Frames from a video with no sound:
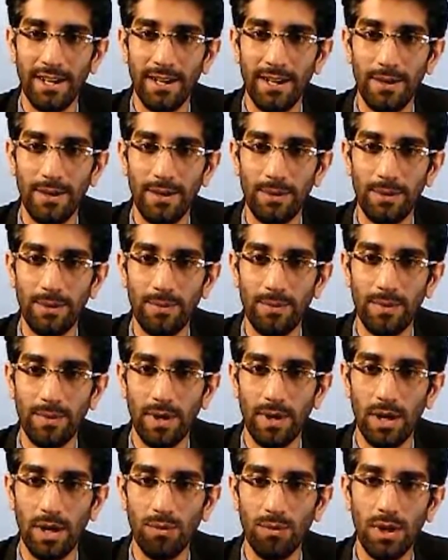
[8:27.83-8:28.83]
I
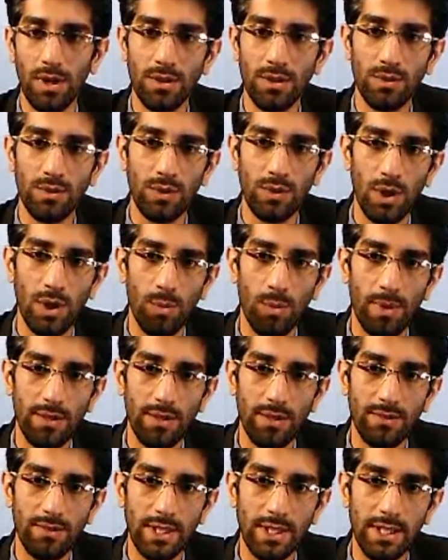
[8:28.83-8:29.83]
would like to know
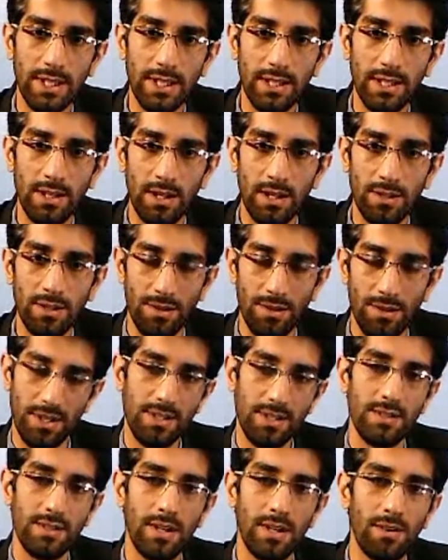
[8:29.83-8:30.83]
about the
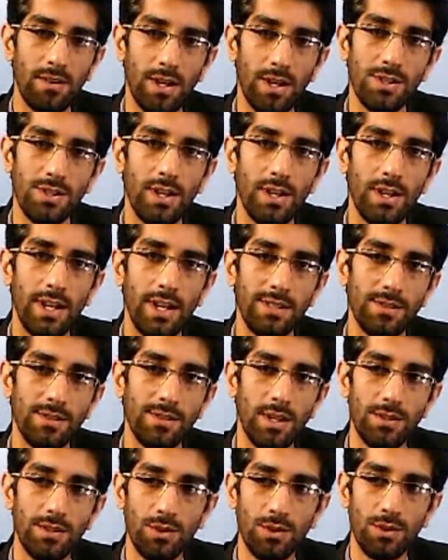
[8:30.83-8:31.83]
things that Russia
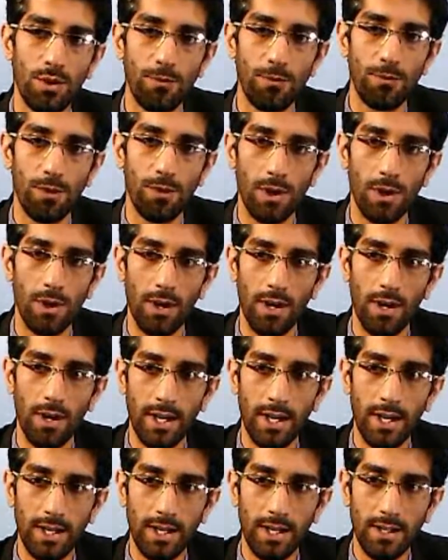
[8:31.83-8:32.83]
has done so
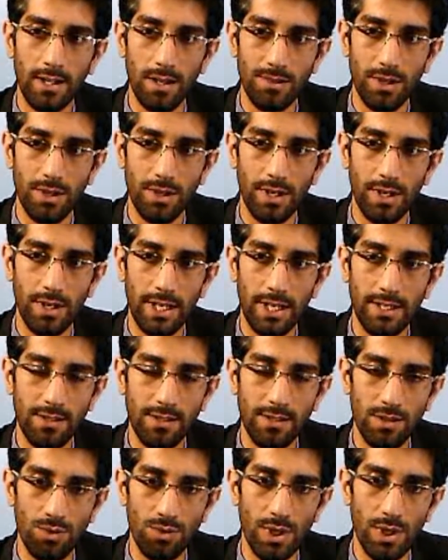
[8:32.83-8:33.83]
far
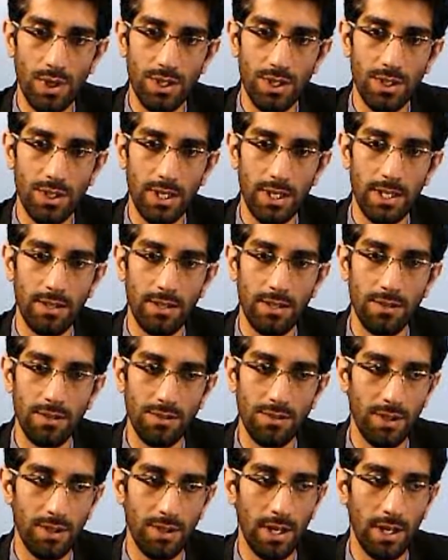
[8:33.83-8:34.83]
concerning the situation
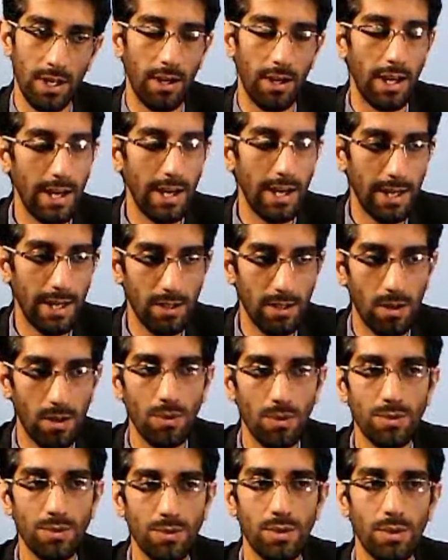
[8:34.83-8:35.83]
in Syria
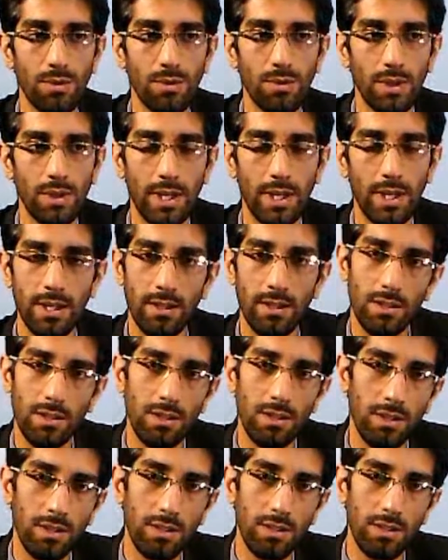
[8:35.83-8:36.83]
and also
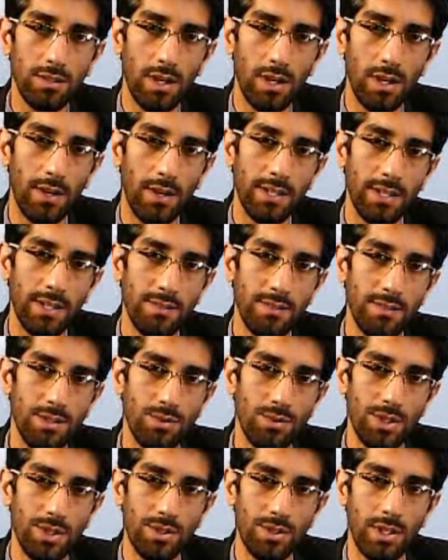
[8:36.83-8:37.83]
in current
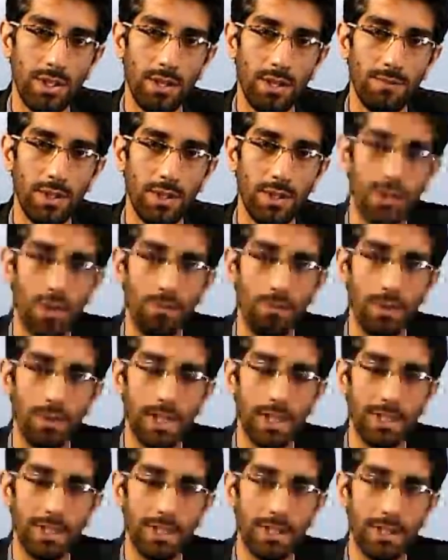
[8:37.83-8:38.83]
situation that we are
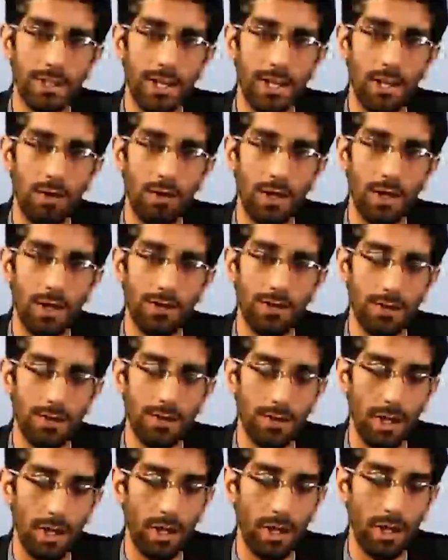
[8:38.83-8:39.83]
witnessing now in
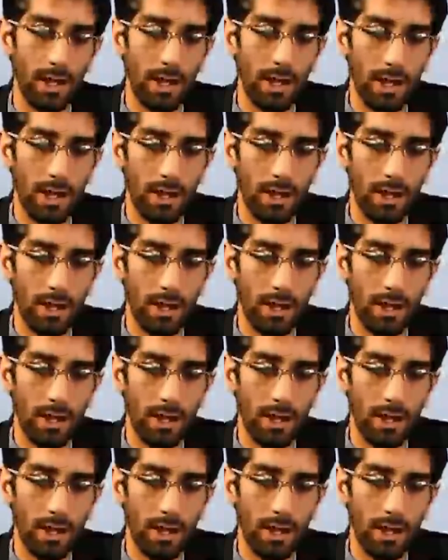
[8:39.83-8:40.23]
Syria.